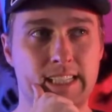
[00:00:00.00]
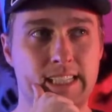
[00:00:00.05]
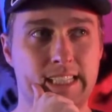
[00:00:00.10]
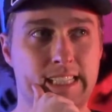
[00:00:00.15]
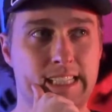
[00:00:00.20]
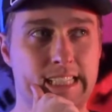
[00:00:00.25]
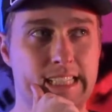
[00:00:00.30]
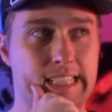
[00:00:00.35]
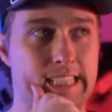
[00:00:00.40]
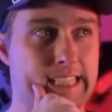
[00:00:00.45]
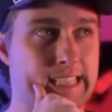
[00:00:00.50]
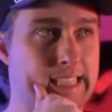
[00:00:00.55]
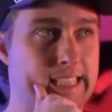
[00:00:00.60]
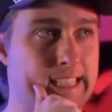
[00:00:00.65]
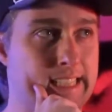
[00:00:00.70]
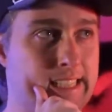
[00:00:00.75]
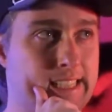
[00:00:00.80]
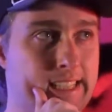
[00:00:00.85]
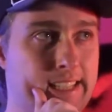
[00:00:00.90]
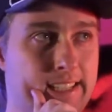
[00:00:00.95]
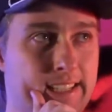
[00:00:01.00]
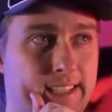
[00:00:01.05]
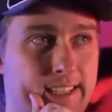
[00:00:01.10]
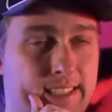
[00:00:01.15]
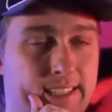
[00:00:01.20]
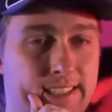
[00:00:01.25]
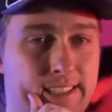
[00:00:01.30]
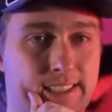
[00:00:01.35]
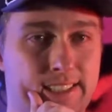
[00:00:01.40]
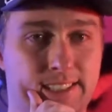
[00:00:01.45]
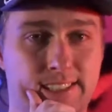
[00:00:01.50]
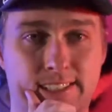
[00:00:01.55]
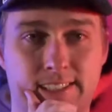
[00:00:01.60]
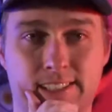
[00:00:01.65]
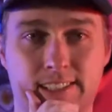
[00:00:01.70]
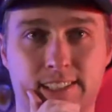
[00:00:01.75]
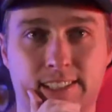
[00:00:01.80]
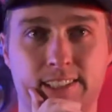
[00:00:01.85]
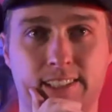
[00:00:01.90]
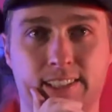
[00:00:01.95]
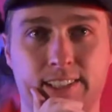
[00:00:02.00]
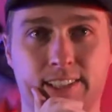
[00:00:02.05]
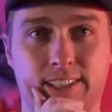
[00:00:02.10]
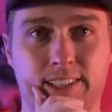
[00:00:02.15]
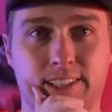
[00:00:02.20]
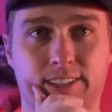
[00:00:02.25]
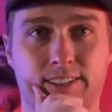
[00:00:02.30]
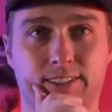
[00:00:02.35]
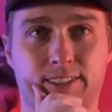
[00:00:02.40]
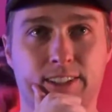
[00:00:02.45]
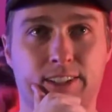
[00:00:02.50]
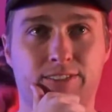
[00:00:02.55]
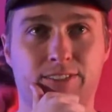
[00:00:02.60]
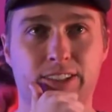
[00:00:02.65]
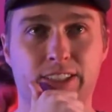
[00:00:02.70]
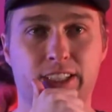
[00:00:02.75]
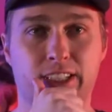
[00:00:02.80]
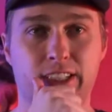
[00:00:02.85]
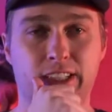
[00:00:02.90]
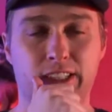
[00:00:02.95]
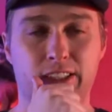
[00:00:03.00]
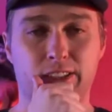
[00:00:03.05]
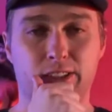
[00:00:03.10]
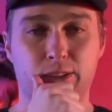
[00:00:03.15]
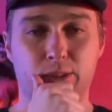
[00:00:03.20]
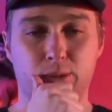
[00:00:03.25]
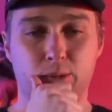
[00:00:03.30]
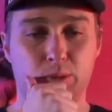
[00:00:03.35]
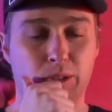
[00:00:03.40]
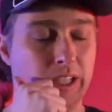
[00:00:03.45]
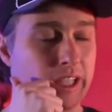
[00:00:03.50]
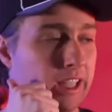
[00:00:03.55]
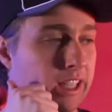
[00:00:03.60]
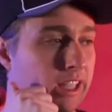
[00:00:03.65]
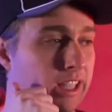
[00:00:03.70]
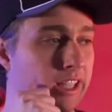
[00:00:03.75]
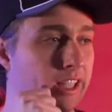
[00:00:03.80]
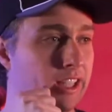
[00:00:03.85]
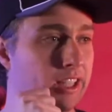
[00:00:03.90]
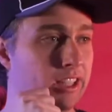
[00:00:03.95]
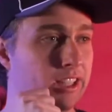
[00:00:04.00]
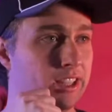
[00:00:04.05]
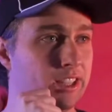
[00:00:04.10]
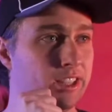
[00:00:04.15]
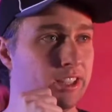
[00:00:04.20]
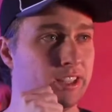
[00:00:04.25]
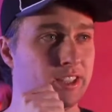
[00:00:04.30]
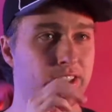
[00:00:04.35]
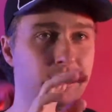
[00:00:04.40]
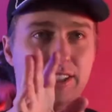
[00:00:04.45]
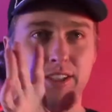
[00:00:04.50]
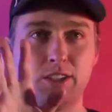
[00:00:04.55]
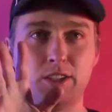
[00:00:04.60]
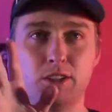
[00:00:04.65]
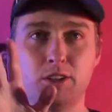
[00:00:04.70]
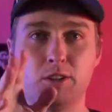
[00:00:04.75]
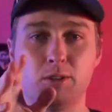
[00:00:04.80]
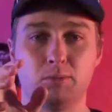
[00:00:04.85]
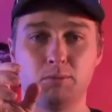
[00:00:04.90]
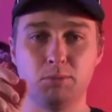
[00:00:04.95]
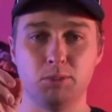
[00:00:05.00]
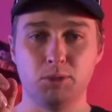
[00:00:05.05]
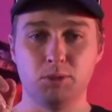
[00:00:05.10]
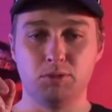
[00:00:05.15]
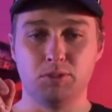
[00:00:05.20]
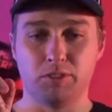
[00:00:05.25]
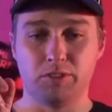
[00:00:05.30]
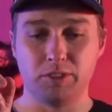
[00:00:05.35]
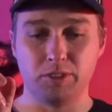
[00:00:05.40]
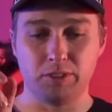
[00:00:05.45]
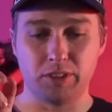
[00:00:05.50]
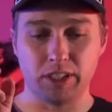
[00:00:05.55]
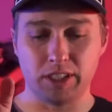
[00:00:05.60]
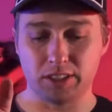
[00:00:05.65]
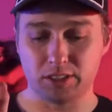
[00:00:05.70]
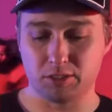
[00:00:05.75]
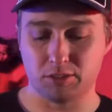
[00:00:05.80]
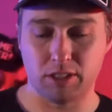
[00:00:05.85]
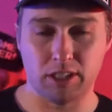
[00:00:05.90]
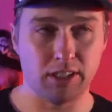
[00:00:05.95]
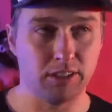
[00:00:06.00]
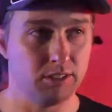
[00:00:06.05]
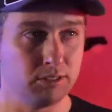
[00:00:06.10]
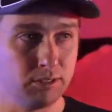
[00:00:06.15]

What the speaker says: Yes. We're definitely going to need to move a few things around.